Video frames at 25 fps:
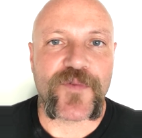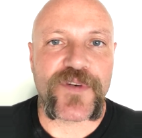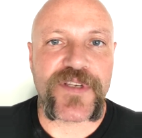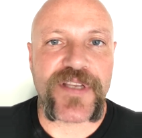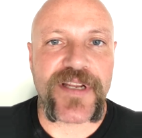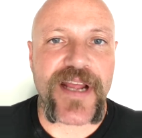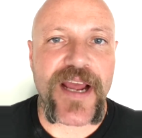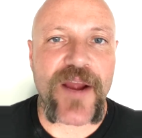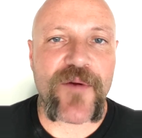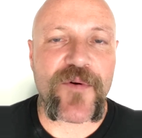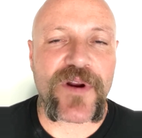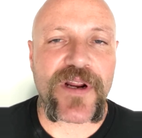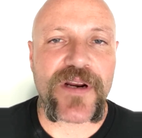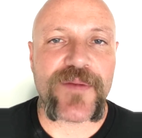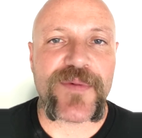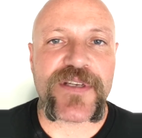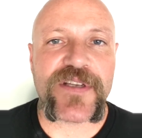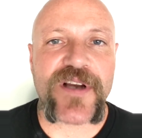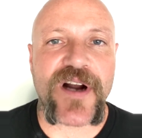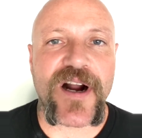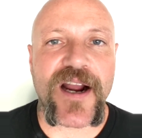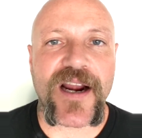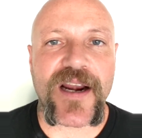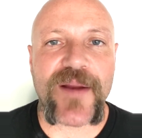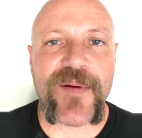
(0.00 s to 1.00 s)
Today, we're going to be
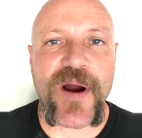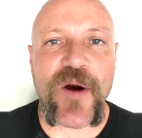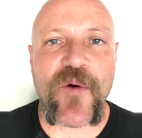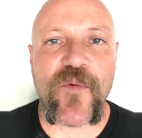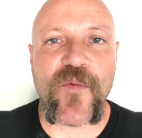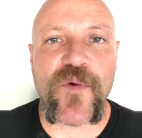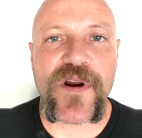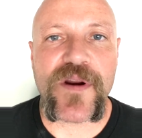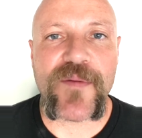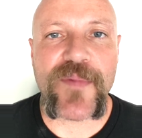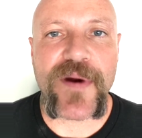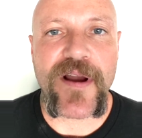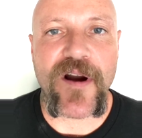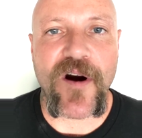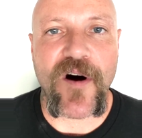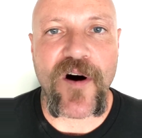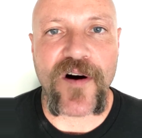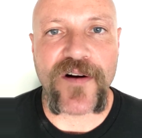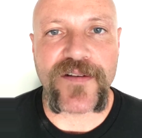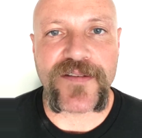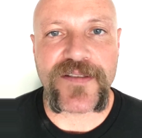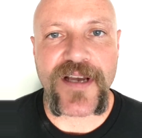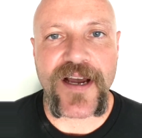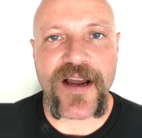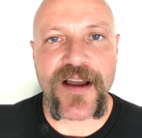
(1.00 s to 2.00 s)
talking about one of my
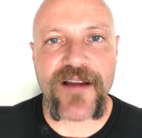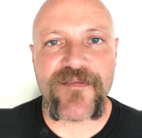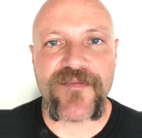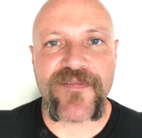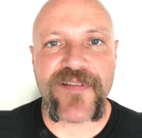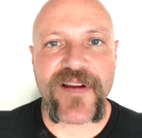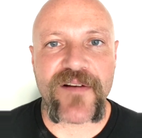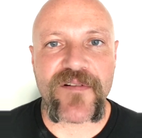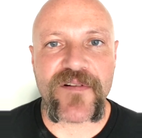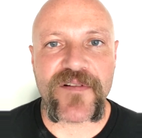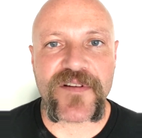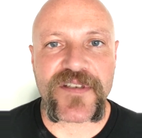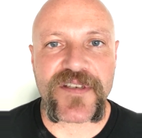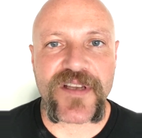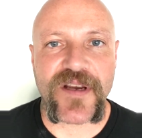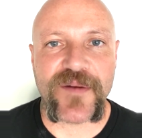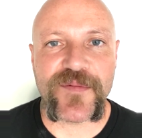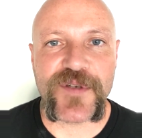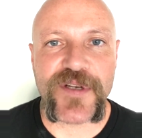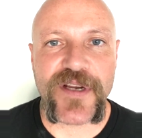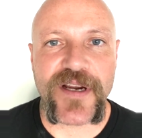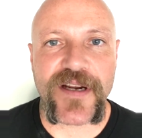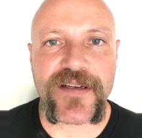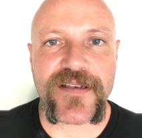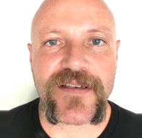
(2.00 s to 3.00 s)
all-time favorite
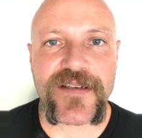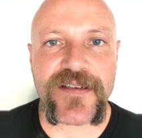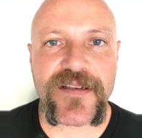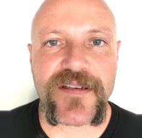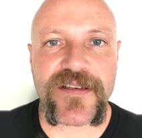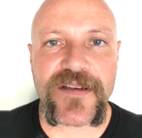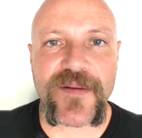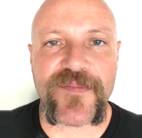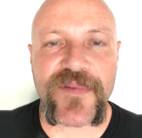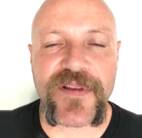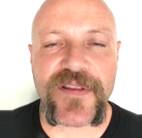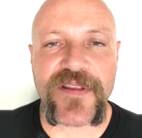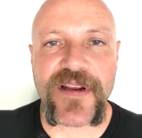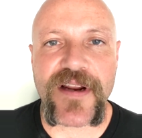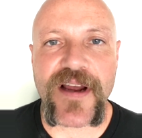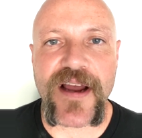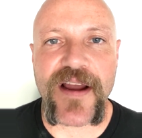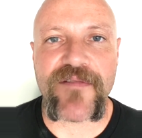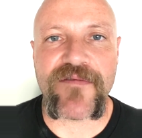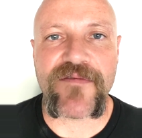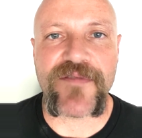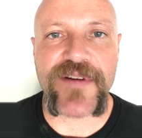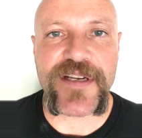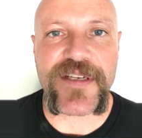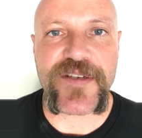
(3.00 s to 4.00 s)
subjects, something that I
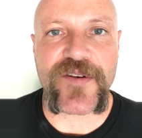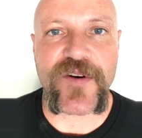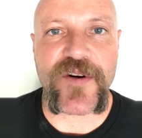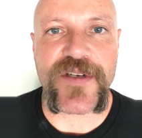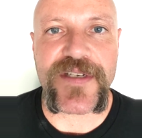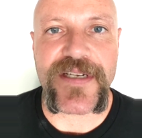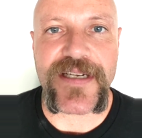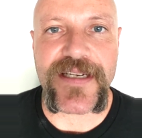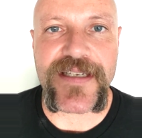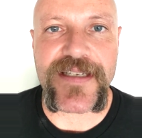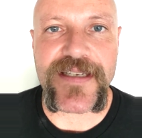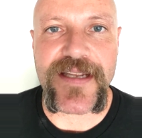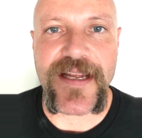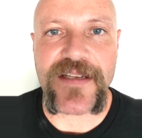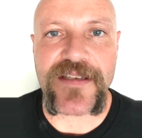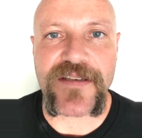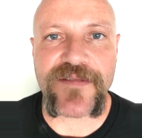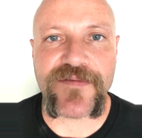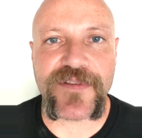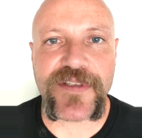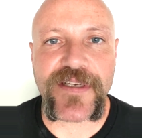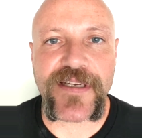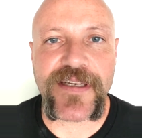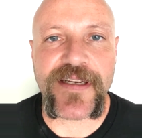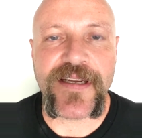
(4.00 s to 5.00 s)
have researched
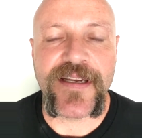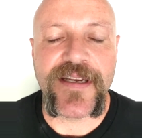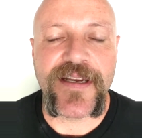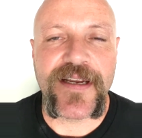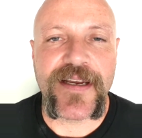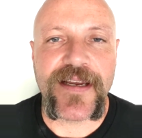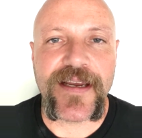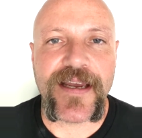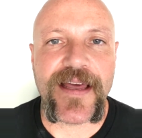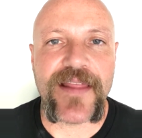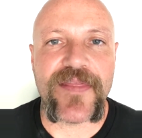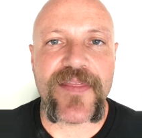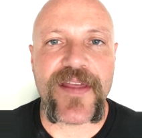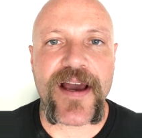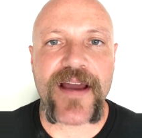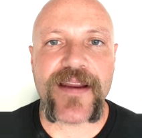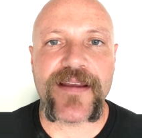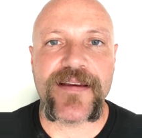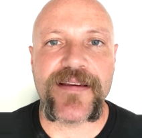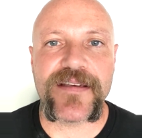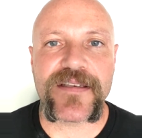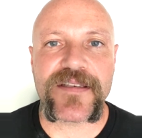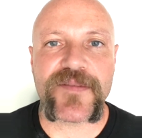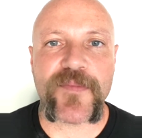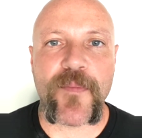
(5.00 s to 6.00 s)
extensively, and
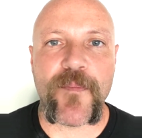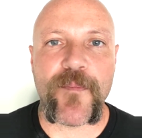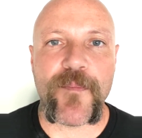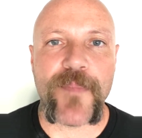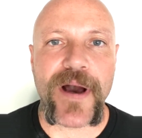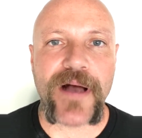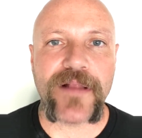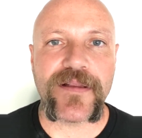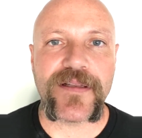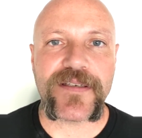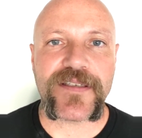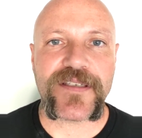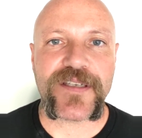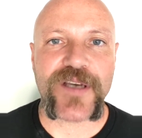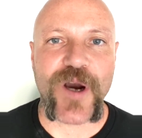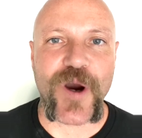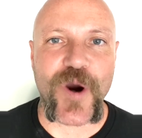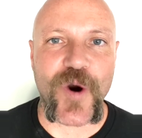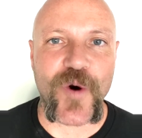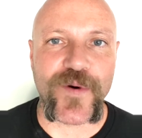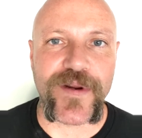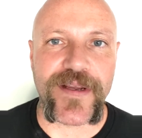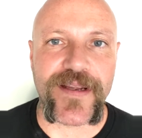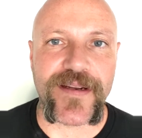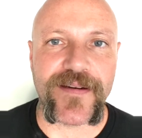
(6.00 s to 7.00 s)
that is
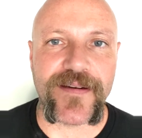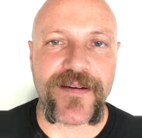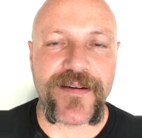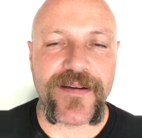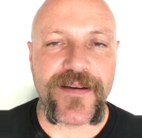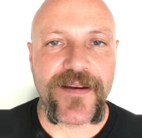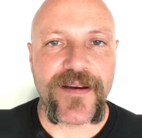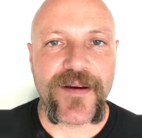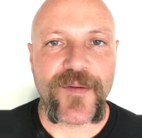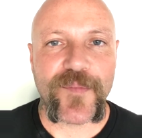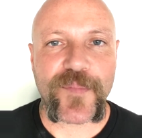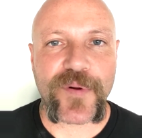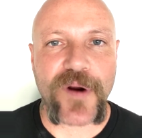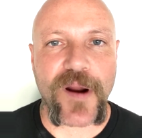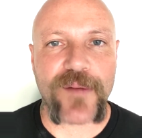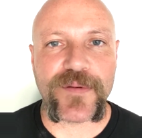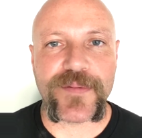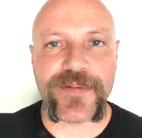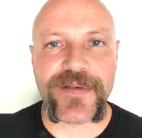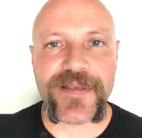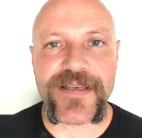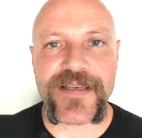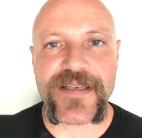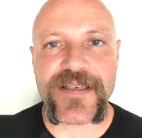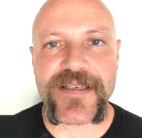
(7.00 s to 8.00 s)
melatonin,
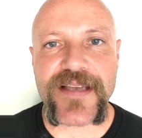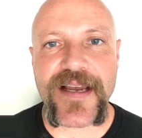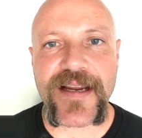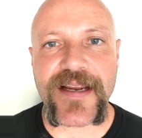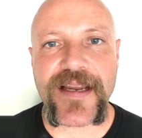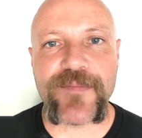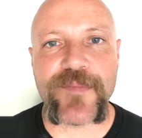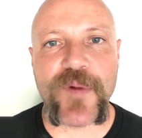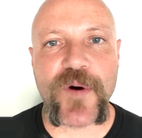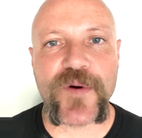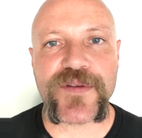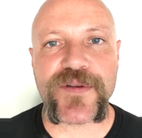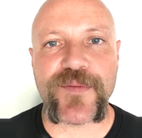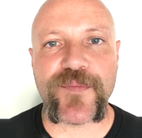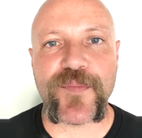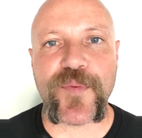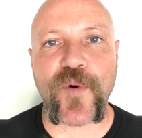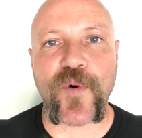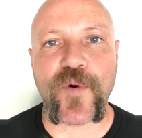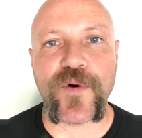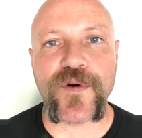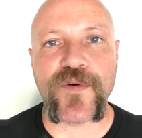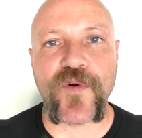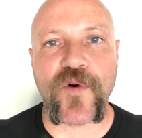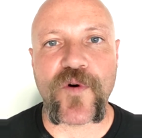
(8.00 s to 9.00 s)
probably the second most
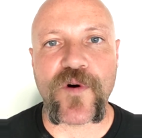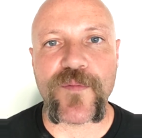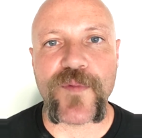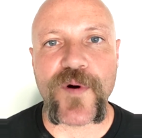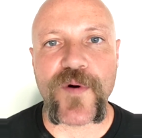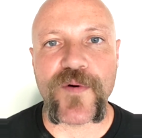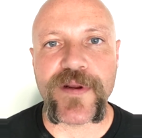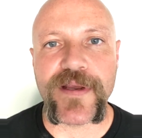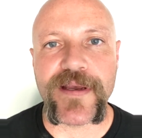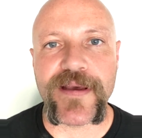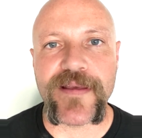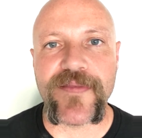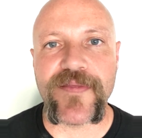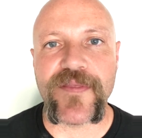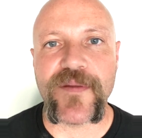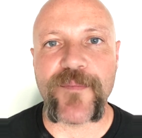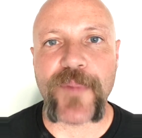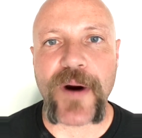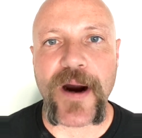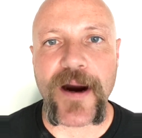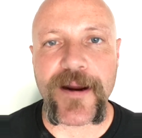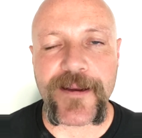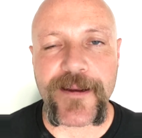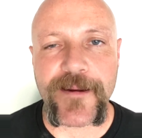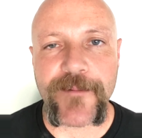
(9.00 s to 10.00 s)
important hormone in the
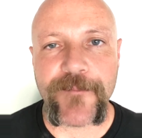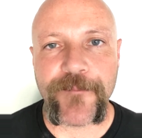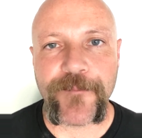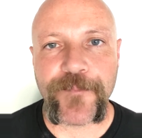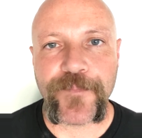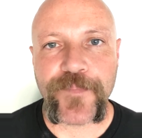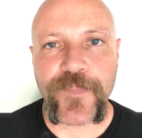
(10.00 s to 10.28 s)
body.